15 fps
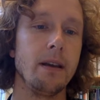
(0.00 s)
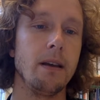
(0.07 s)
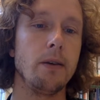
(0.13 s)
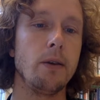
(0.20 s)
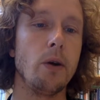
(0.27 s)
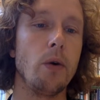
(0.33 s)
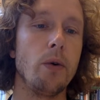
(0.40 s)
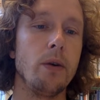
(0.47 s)

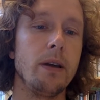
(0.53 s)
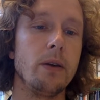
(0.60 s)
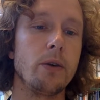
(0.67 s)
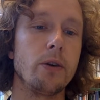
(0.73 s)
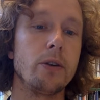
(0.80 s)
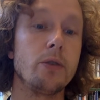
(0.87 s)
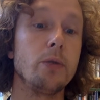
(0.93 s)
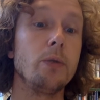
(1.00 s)
in
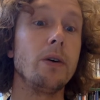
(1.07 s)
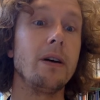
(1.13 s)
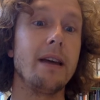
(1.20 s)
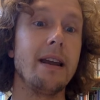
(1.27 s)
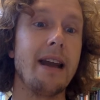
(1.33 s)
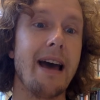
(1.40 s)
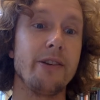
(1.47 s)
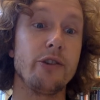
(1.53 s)
order to
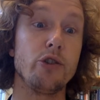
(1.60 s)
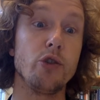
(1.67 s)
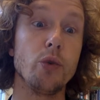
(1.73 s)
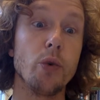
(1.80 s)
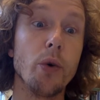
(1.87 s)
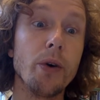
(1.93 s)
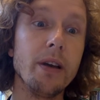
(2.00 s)
enhance your